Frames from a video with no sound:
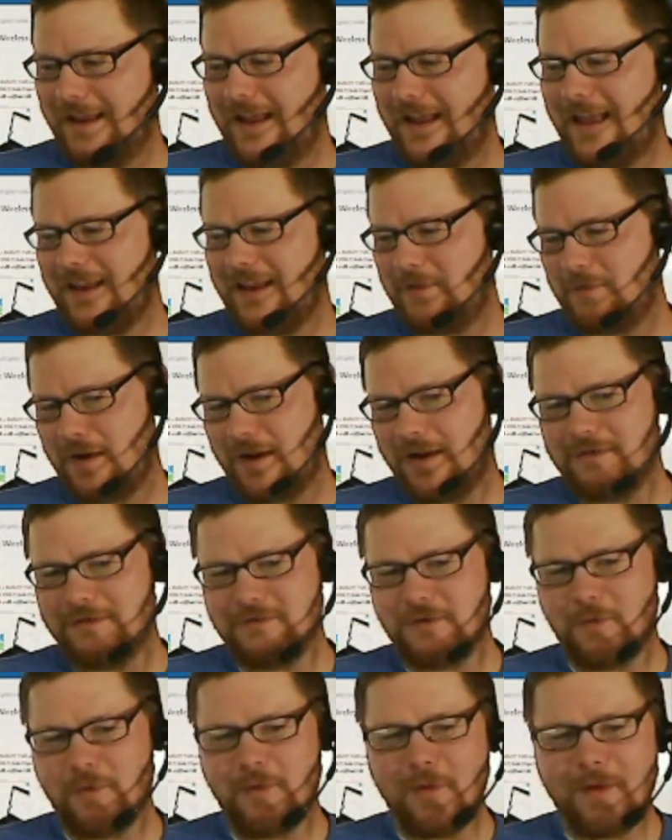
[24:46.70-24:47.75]
anyway,
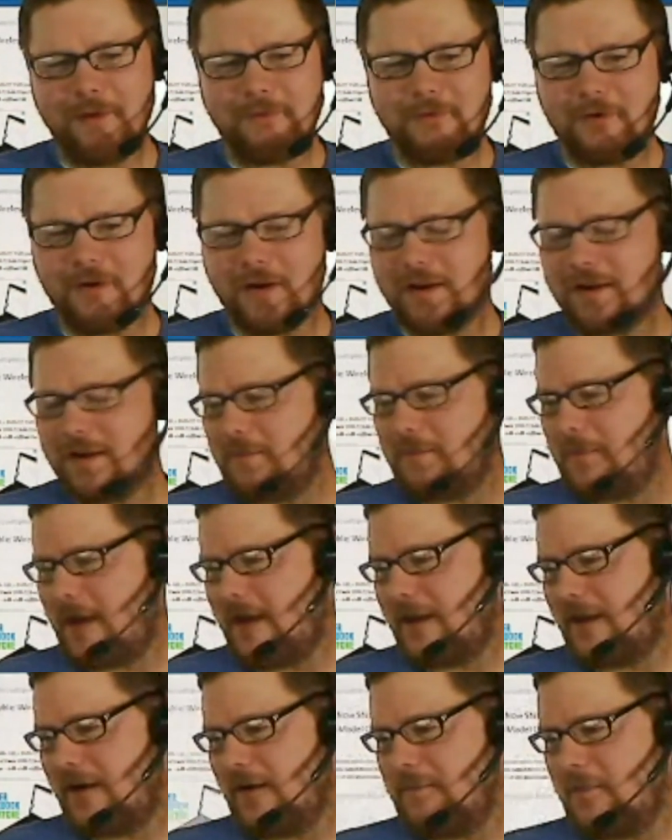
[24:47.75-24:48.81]
so we'll wait for Craig to come
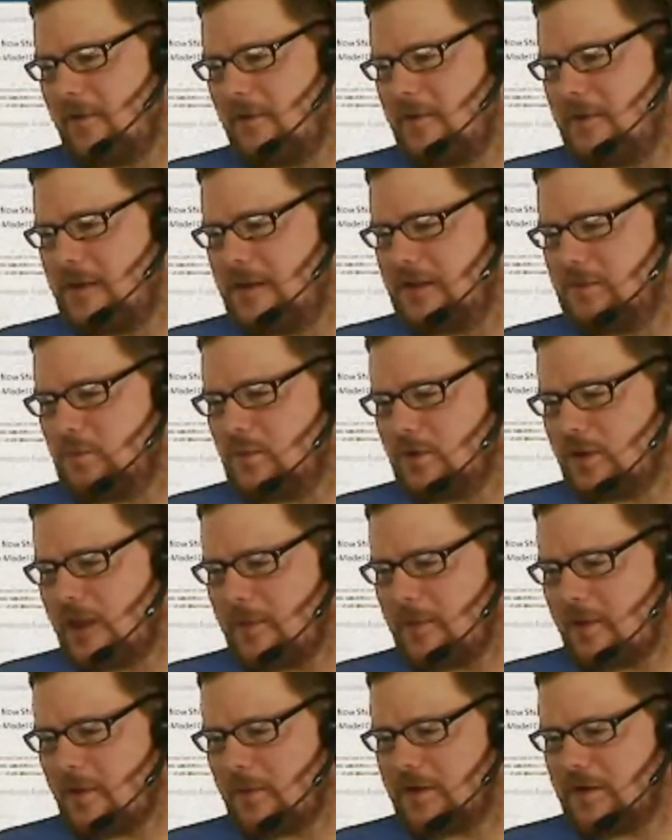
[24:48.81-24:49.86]
back here, but we'll
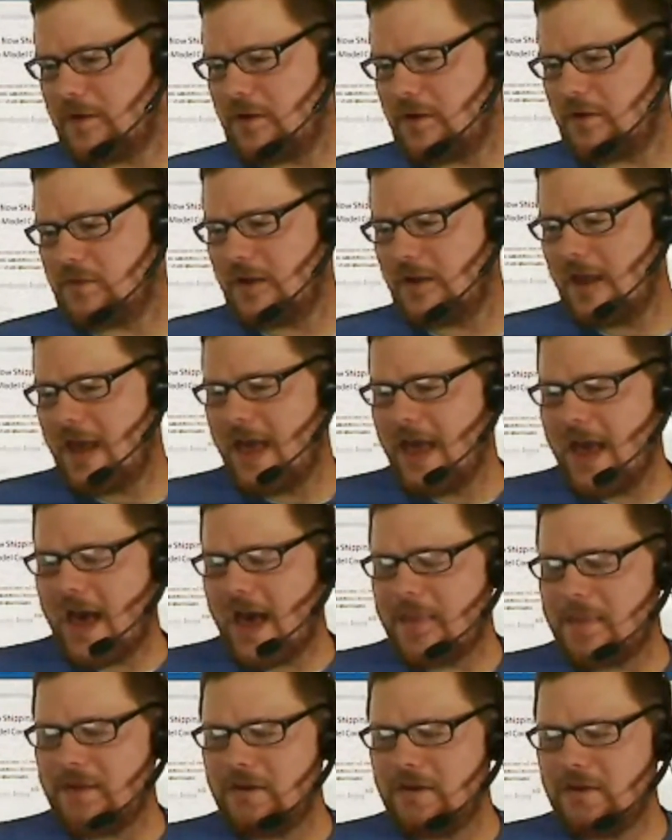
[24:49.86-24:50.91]
keep on with the news.
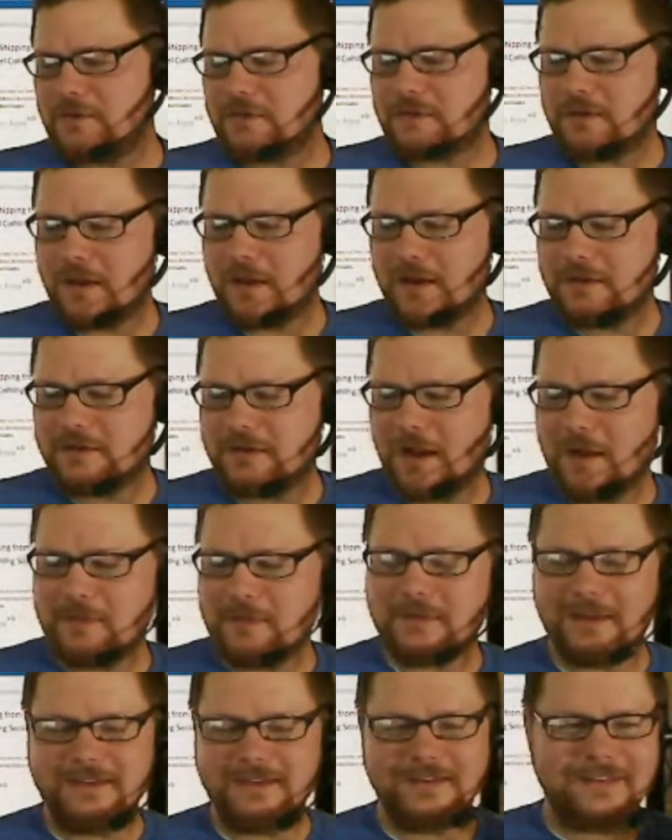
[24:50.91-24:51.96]
And the news,
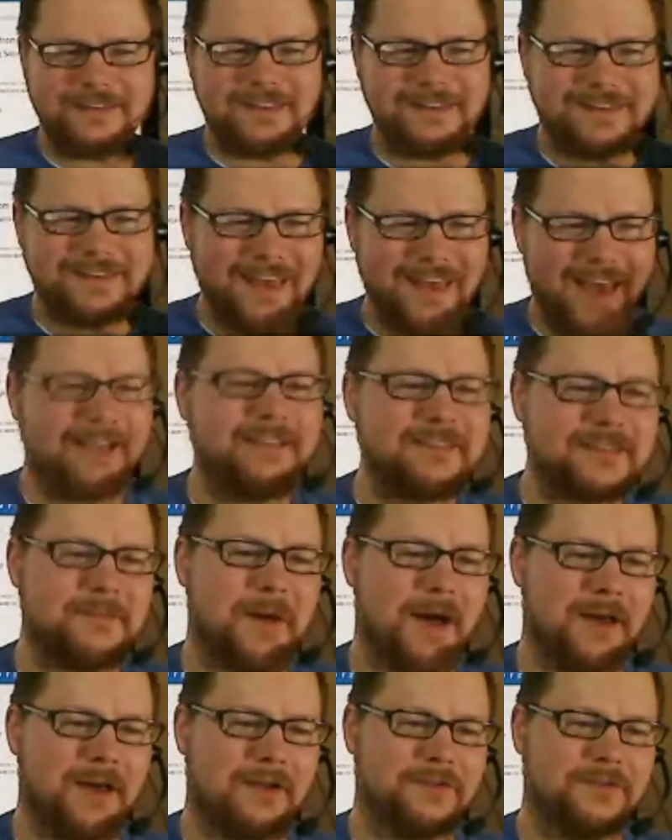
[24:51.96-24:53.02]
James, is these Hexa
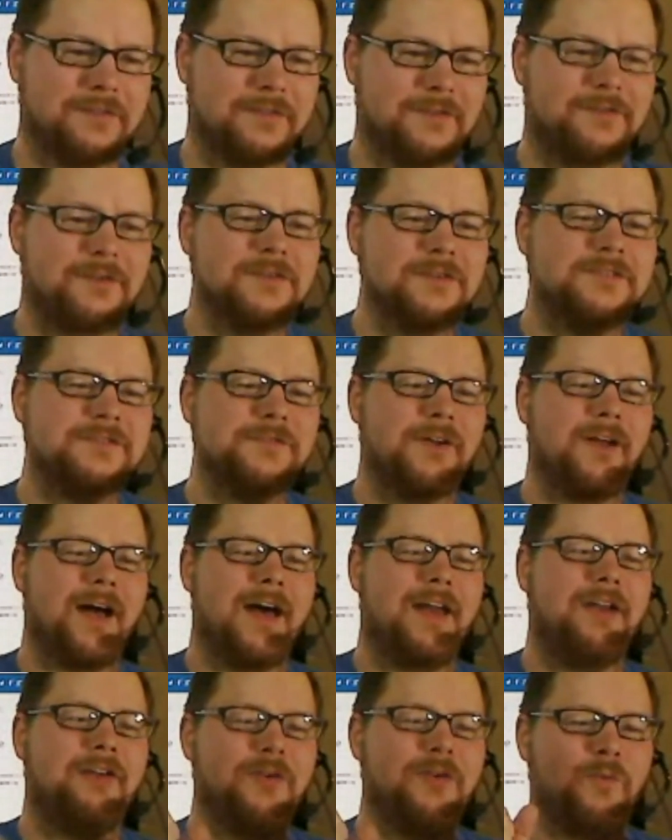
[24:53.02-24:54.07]
models. First of all,
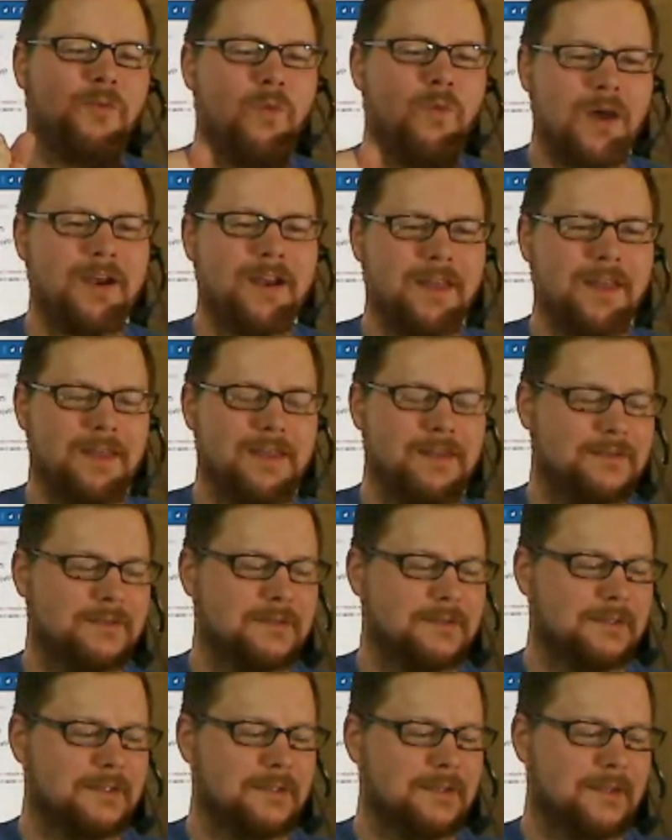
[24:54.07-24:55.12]
I don't know what it
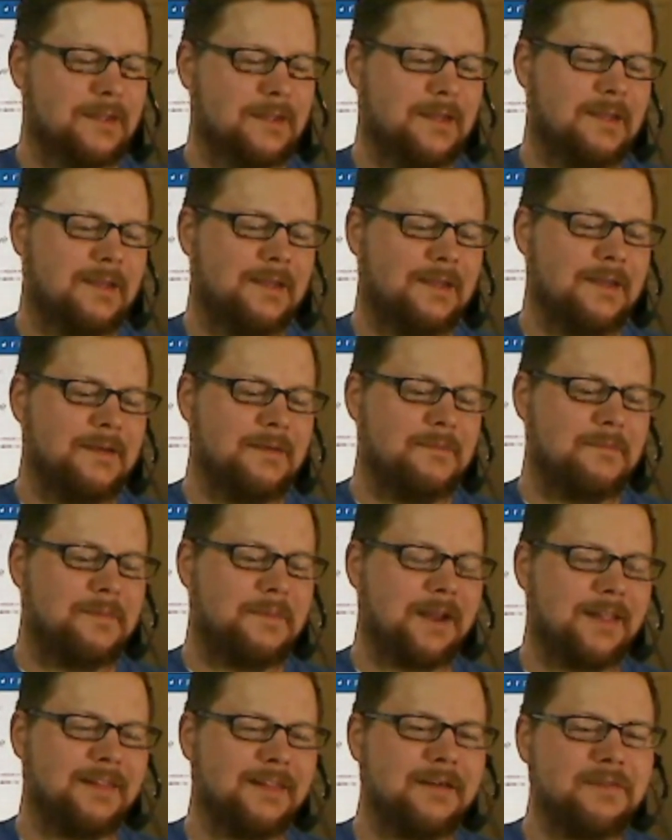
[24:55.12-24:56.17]
is,
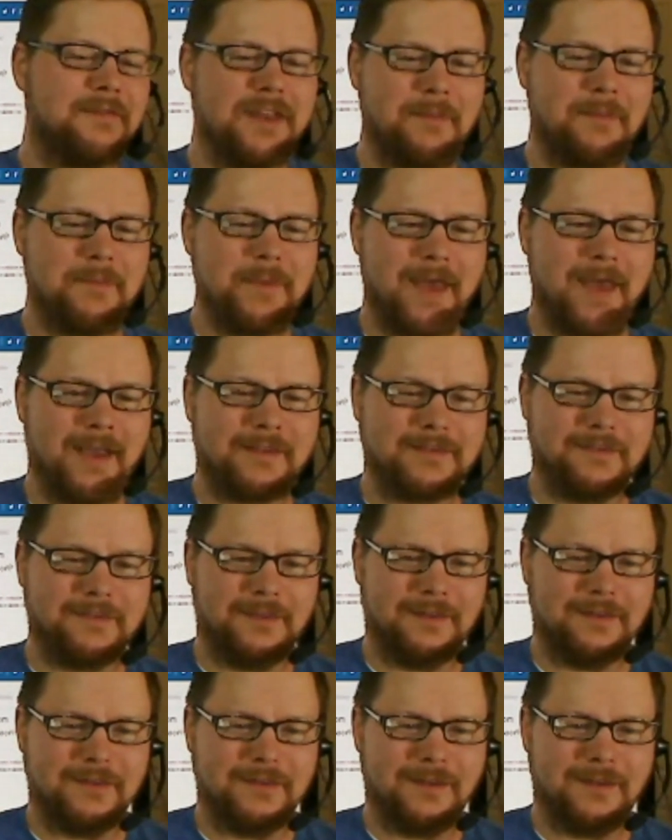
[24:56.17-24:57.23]
but I love the name Hexa.
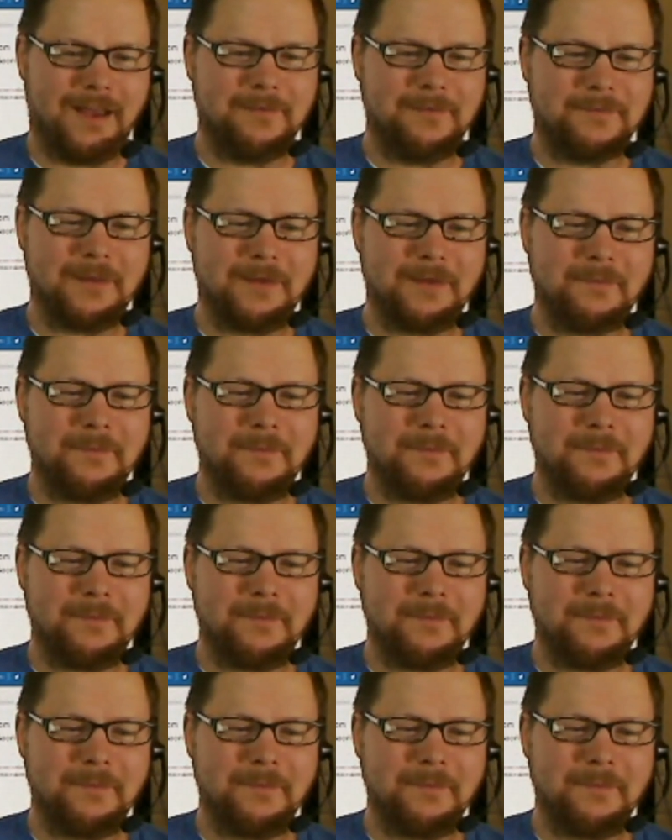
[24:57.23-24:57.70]
I'm